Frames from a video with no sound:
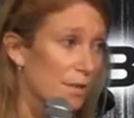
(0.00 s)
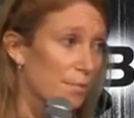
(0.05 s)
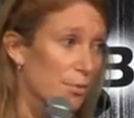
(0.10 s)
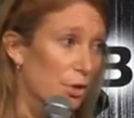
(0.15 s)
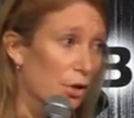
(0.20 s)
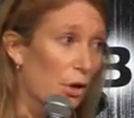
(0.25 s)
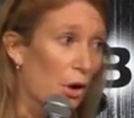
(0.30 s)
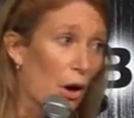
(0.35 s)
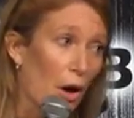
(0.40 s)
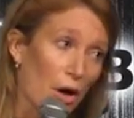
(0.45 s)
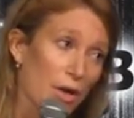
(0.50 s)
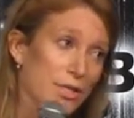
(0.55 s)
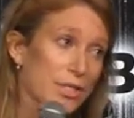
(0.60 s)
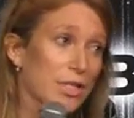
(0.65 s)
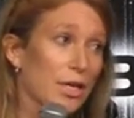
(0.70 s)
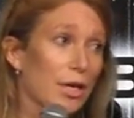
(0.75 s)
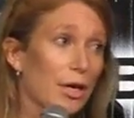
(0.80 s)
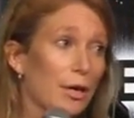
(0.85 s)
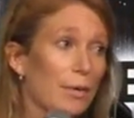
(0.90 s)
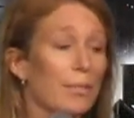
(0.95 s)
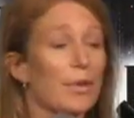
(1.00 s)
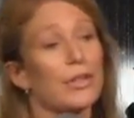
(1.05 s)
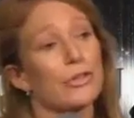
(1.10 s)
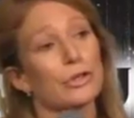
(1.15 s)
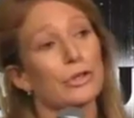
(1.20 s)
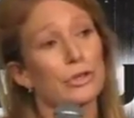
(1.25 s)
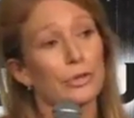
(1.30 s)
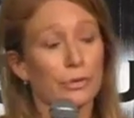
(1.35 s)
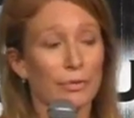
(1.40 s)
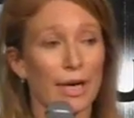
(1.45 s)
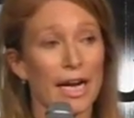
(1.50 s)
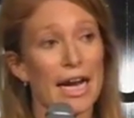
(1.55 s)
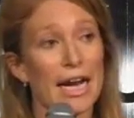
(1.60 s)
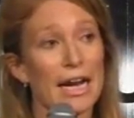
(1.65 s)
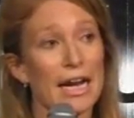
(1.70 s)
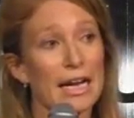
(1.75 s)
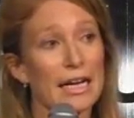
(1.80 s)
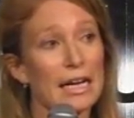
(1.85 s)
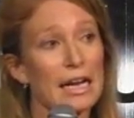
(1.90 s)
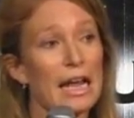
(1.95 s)
them they're awesome and they're
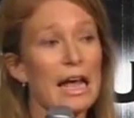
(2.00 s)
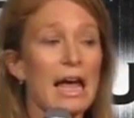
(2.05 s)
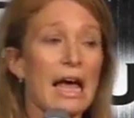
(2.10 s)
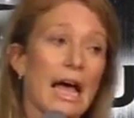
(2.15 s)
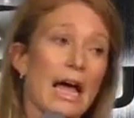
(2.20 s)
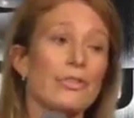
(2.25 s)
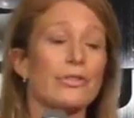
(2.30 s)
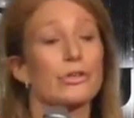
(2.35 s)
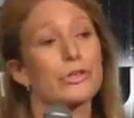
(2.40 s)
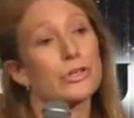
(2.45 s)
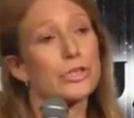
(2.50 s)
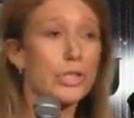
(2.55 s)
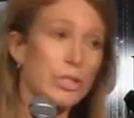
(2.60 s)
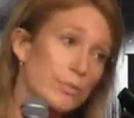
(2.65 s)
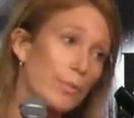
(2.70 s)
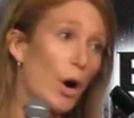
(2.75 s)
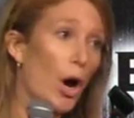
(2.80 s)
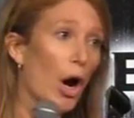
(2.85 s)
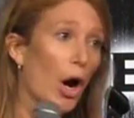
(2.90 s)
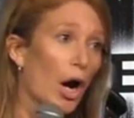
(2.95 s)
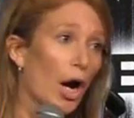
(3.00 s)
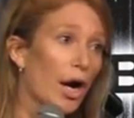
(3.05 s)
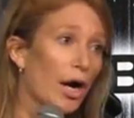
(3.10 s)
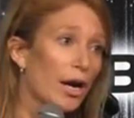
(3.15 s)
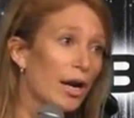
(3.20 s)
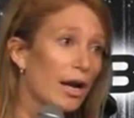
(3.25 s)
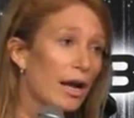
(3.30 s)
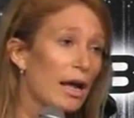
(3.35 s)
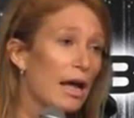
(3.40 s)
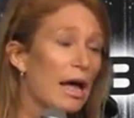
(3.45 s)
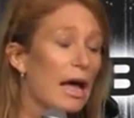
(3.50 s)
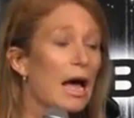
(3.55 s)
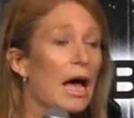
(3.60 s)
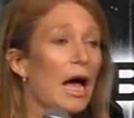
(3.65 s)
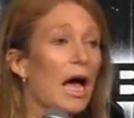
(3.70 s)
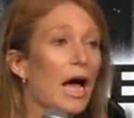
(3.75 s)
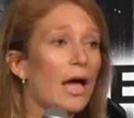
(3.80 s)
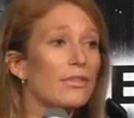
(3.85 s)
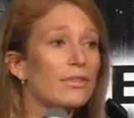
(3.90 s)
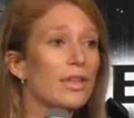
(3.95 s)
great and they're smart
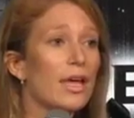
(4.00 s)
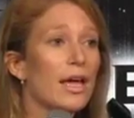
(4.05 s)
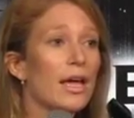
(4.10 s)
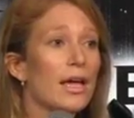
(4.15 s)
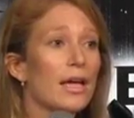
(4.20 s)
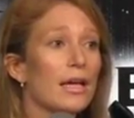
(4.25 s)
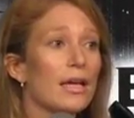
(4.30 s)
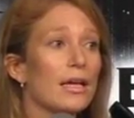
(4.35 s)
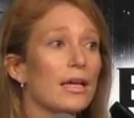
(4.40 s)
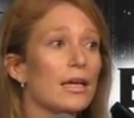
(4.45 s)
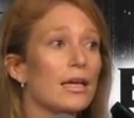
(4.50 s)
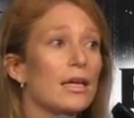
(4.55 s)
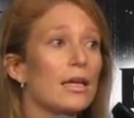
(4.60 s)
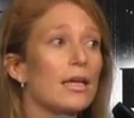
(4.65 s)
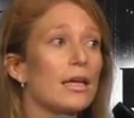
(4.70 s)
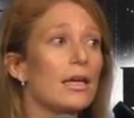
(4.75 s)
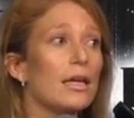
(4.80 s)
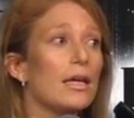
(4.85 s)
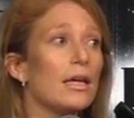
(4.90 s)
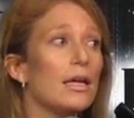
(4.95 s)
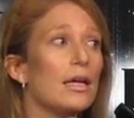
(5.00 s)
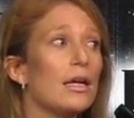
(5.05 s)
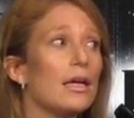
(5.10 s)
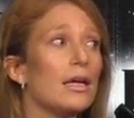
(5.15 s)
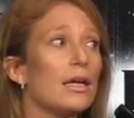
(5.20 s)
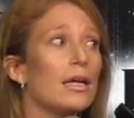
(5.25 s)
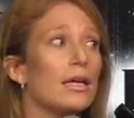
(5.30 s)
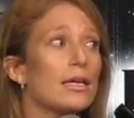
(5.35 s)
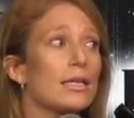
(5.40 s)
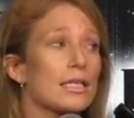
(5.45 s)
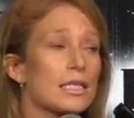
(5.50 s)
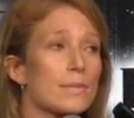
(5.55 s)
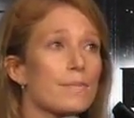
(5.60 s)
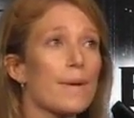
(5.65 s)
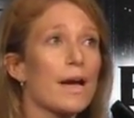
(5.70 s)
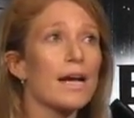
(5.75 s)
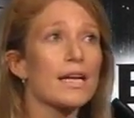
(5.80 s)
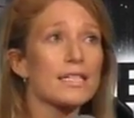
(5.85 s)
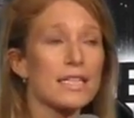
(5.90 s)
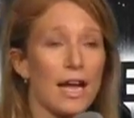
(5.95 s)
and they
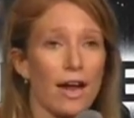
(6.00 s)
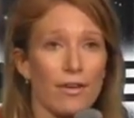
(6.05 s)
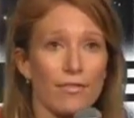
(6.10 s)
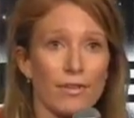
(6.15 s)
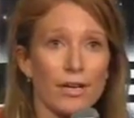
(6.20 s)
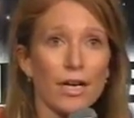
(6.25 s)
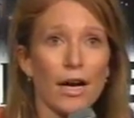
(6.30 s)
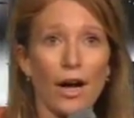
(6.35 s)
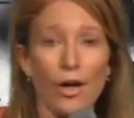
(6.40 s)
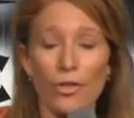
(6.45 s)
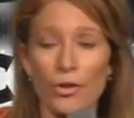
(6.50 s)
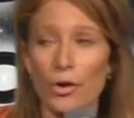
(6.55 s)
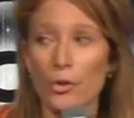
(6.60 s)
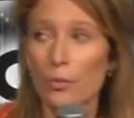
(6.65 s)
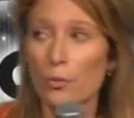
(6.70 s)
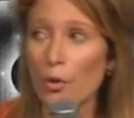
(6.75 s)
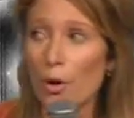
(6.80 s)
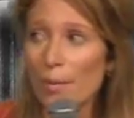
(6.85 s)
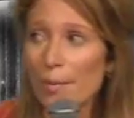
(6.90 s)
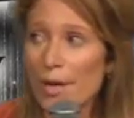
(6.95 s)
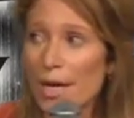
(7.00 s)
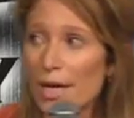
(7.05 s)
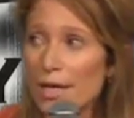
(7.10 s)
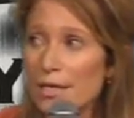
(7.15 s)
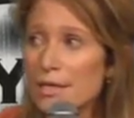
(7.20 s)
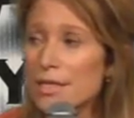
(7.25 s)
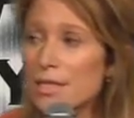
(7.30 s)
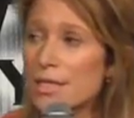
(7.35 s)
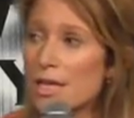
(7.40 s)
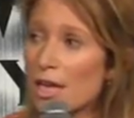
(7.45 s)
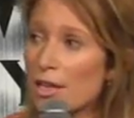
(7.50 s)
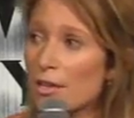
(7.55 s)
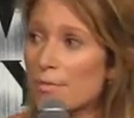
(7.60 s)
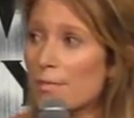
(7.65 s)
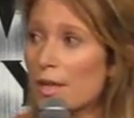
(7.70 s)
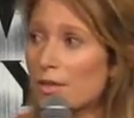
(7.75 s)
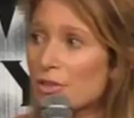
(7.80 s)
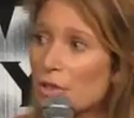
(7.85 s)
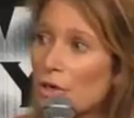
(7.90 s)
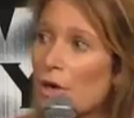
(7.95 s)
expect every other woman to tell
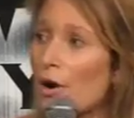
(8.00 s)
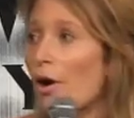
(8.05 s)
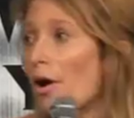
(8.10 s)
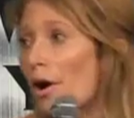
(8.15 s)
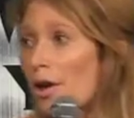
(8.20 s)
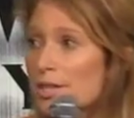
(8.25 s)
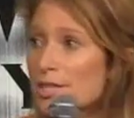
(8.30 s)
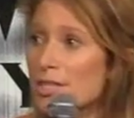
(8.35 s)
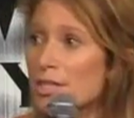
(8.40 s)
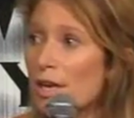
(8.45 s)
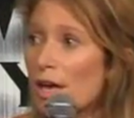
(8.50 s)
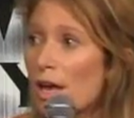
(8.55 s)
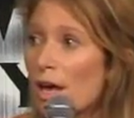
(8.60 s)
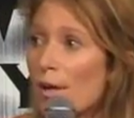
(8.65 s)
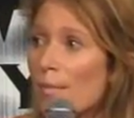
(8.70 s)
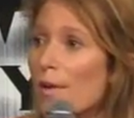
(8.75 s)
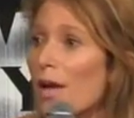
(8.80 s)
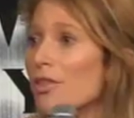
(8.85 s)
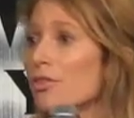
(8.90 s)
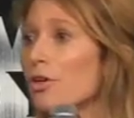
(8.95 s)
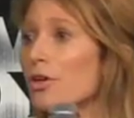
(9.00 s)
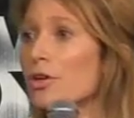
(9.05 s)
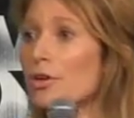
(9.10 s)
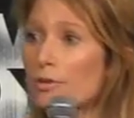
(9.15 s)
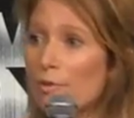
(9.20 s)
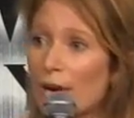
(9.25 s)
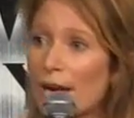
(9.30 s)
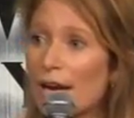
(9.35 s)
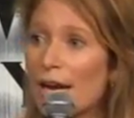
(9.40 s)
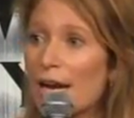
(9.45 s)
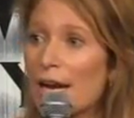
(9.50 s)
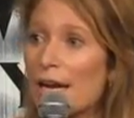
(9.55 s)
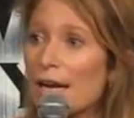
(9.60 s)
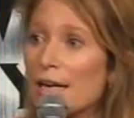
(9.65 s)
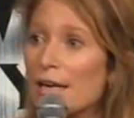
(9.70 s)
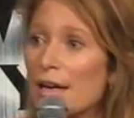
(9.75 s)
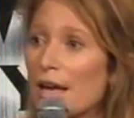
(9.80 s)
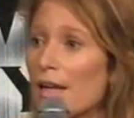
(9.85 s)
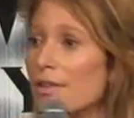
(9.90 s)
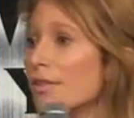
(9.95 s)
them that they're awesome and they're
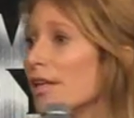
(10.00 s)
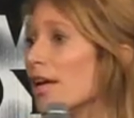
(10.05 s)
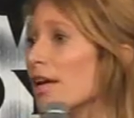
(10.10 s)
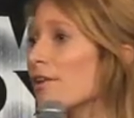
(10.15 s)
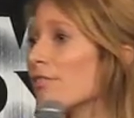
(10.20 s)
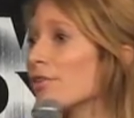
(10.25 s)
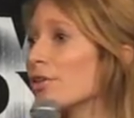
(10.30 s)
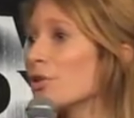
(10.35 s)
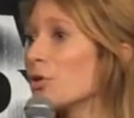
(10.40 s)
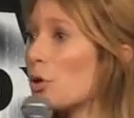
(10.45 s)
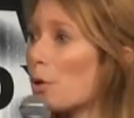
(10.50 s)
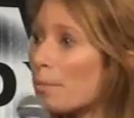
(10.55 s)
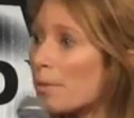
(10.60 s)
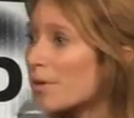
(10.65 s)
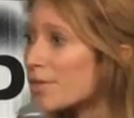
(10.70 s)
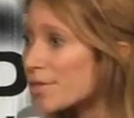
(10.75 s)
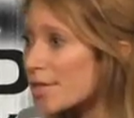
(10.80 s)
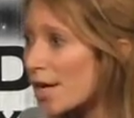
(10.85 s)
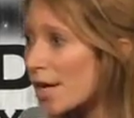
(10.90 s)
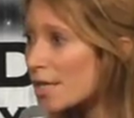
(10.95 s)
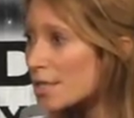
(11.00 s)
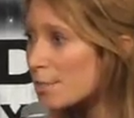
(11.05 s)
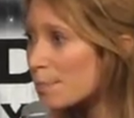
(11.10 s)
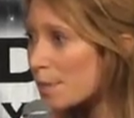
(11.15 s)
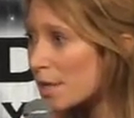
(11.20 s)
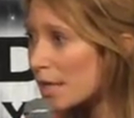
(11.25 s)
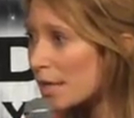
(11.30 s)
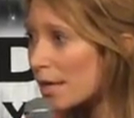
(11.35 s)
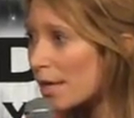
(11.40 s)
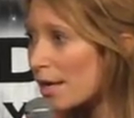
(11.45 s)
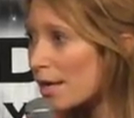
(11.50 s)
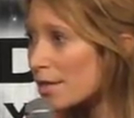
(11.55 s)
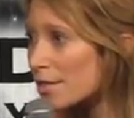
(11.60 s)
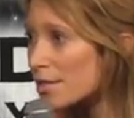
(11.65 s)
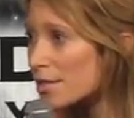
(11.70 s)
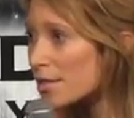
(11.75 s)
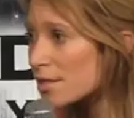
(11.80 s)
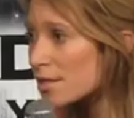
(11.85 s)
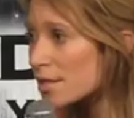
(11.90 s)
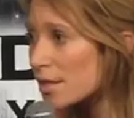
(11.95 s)
great and they have a normal-sized
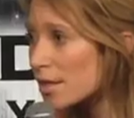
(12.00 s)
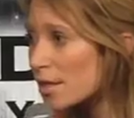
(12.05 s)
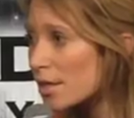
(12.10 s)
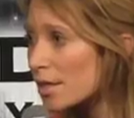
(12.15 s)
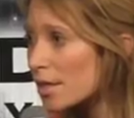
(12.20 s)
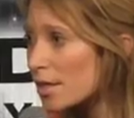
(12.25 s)
penis.